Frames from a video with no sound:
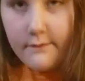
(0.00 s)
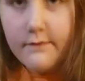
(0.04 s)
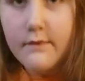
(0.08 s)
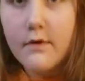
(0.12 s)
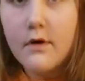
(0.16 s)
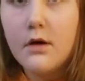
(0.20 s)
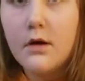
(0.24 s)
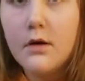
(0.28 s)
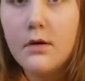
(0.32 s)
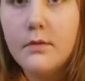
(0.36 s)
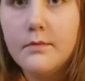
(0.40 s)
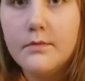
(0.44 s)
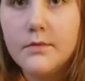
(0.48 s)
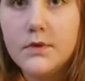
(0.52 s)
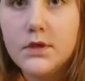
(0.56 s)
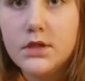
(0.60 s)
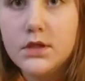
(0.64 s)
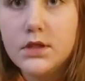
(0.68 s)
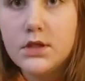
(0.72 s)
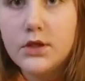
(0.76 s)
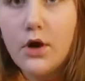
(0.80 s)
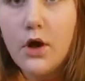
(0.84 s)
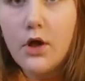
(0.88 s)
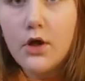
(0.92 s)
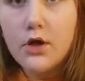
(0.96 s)
from um,
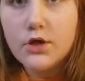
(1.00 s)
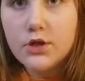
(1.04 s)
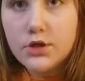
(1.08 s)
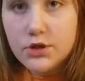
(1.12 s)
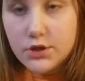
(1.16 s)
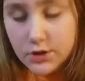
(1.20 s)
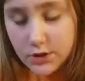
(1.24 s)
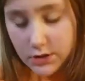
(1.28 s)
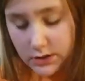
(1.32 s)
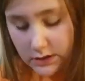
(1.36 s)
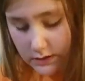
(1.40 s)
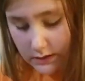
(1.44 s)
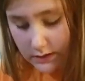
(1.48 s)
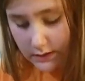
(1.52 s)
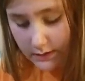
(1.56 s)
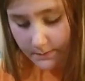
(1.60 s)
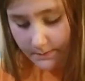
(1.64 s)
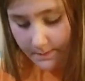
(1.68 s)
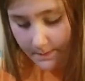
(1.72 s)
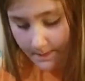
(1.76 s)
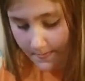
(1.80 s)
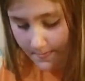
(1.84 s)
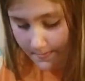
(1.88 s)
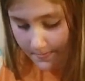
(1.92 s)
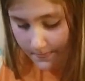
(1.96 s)
the Dollar Tree.
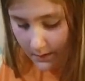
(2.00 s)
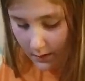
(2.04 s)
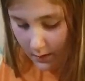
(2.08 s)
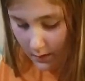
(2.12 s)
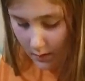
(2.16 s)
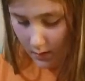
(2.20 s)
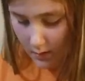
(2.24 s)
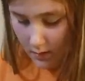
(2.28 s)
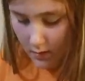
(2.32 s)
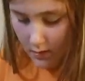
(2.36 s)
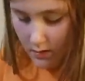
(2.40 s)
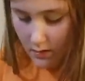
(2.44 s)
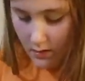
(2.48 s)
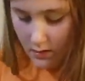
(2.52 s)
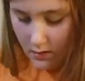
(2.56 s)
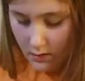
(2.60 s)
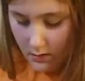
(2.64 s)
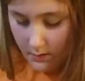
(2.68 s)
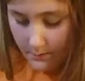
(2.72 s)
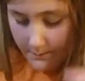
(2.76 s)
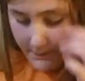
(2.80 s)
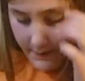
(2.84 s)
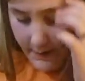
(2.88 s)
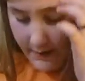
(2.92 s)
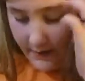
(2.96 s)

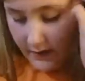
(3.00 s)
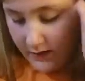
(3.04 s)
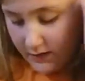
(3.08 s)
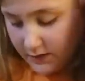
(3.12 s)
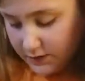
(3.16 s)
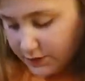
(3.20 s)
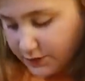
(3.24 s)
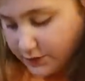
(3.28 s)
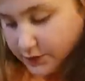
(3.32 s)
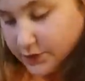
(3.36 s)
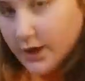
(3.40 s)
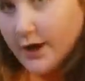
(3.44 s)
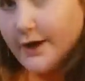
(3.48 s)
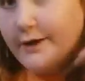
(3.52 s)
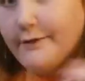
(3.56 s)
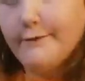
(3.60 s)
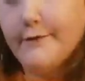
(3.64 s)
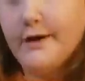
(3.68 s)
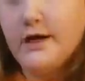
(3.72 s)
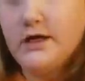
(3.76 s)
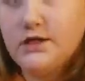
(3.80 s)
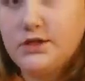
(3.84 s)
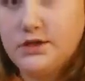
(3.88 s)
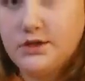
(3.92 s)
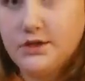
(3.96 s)
Um, and it's dry
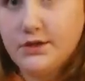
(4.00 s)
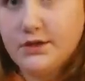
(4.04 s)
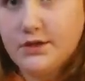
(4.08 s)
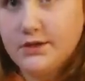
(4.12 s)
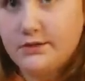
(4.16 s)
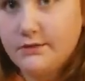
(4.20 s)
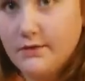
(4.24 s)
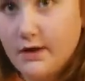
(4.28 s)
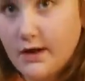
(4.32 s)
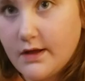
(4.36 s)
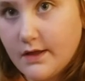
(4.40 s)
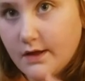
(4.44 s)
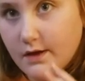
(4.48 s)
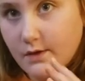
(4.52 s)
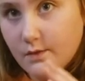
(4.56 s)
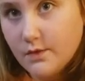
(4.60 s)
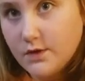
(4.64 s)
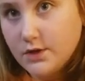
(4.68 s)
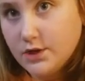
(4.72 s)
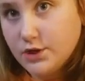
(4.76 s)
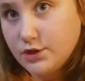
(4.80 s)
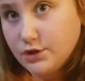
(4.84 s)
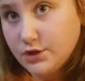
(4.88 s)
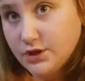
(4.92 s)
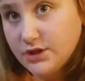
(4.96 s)
erase, so you can write like
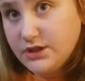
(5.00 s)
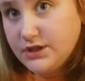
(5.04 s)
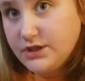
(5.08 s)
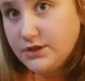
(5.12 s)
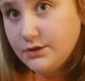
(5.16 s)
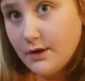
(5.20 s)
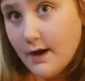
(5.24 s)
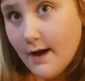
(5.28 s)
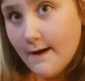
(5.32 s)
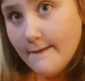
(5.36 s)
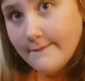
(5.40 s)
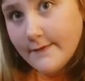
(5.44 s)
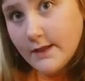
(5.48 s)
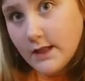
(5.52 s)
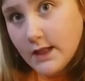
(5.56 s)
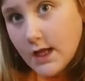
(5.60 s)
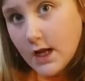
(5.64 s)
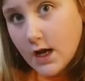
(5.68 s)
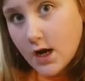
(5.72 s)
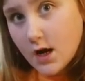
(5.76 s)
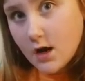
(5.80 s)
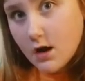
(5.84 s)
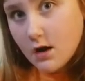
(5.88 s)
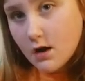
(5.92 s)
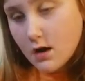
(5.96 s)
what treats you have in
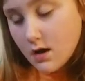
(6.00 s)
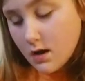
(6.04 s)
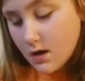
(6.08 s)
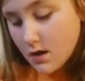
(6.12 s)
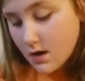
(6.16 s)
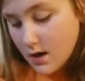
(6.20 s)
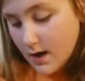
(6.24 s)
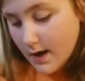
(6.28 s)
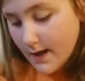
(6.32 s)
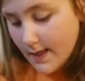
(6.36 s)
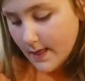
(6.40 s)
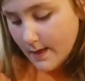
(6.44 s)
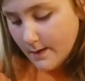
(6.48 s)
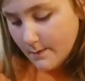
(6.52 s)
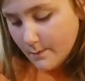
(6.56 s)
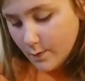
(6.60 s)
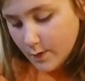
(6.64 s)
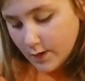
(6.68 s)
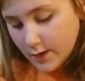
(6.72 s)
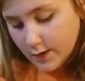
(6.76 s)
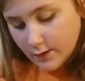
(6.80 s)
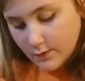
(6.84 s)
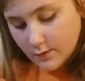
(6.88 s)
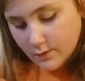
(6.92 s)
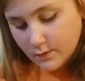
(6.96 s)
there. And then
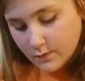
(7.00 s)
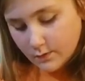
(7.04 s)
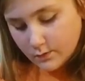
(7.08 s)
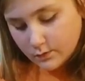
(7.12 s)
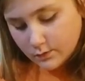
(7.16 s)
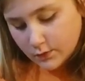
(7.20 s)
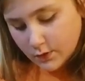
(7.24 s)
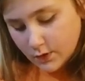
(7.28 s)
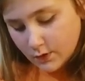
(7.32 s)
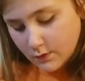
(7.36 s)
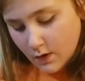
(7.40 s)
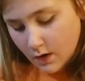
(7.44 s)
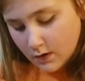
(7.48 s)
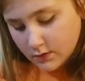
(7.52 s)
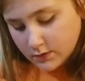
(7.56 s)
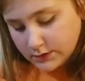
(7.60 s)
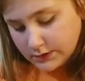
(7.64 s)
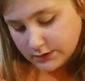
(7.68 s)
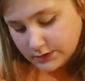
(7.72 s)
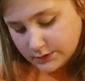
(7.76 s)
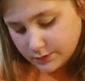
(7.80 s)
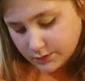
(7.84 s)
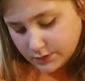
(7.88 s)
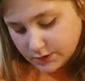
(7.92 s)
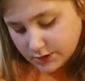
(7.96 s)
when you go out
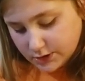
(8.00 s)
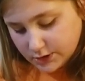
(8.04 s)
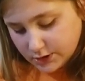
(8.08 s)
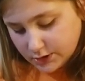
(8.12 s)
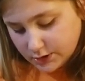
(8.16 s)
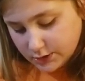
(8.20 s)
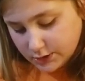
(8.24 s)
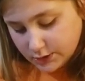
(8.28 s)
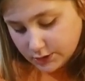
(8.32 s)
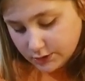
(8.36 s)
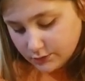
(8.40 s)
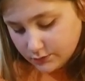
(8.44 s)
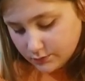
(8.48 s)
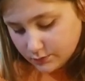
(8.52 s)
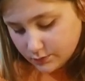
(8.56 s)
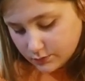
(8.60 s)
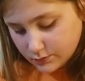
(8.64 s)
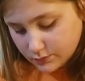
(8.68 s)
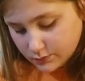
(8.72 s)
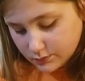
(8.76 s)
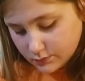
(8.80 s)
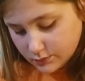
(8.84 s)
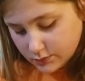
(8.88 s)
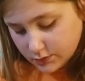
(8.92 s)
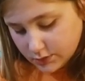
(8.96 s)
to switch new
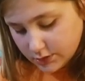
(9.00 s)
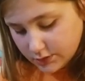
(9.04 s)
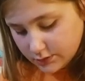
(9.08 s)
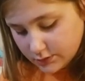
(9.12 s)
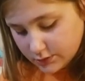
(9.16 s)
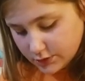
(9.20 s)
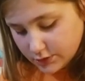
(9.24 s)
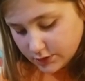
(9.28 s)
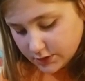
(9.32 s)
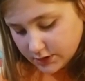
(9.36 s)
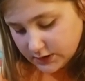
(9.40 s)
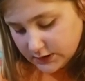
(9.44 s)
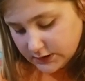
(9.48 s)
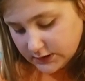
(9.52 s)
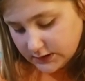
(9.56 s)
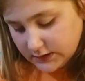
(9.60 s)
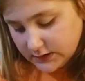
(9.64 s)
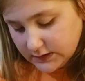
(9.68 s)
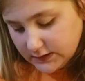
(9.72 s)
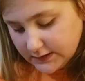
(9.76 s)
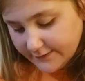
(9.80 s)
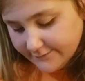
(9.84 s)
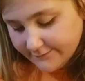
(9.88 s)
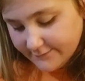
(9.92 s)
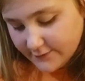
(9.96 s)
new treats
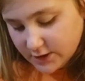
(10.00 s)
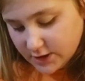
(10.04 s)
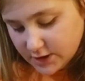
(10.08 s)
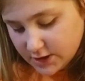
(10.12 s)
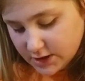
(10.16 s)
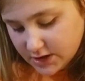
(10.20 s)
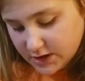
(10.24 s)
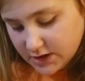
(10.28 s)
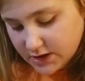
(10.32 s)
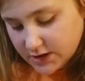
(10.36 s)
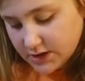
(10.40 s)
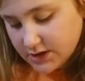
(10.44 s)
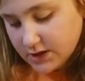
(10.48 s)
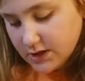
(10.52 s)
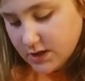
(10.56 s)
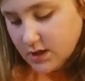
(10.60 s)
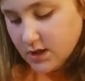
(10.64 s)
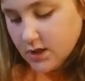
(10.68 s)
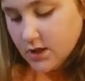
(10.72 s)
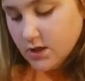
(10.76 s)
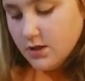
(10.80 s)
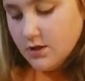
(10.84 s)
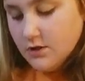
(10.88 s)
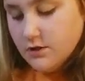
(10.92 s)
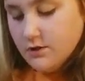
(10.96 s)
and different treats,
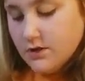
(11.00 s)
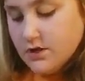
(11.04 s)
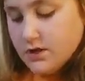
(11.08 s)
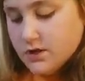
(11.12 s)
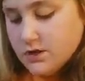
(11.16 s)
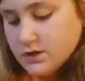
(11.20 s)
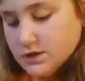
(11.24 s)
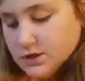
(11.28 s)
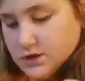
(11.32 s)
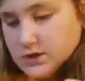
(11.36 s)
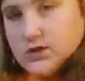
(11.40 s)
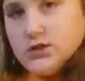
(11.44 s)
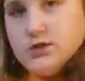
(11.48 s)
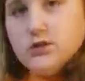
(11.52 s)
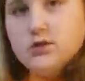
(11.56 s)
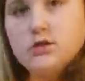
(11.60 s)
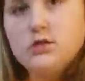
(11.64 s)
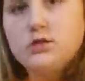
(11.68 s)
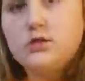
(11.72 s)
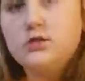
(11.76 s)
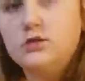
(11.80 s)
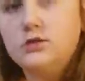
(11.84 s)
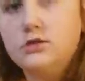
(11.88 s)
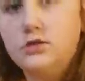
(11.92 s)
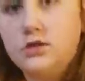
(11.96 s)
you can just
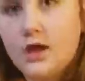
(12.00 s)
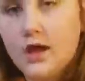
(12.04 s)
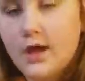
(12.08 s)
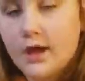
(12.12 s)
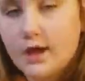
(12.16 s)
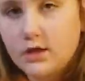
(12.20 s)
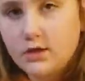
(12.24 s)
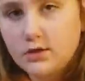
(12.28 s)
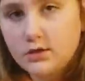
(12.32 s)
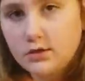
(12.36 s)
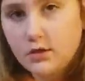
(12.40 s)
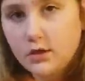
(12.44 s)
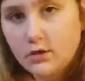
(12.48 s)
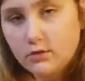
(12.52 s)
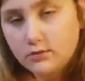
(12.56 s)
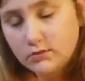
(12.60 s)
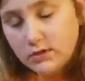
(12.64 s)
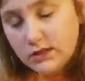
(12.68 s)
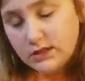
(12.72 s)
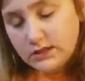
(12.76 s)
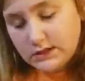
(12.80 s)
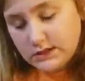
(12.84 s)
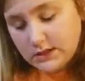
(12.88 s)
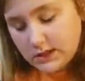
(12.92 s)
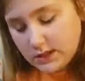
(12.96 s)
like
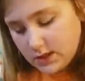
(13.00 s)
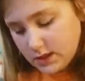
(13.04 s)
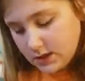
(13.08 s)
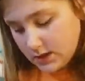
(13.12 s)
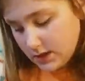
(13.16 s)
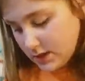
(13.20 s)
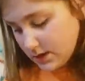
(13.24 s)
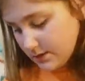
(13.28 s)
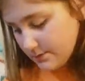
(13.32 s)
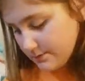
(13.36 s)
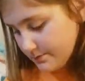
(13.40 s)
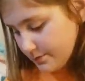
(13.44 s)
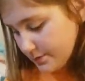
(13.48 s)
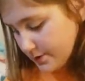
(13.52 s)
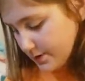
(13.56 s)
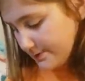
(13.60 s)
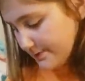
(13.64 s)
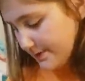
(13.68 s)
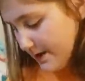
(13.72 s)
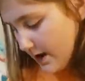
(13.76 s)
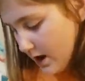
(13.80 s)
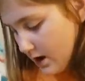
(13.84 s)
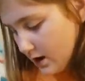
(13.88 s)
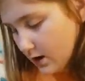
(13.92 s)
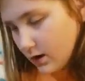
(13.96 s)
erase it and then put it
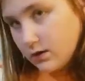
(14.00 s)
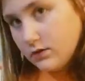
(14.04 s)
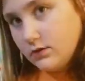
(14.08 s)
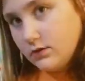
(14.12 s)
back.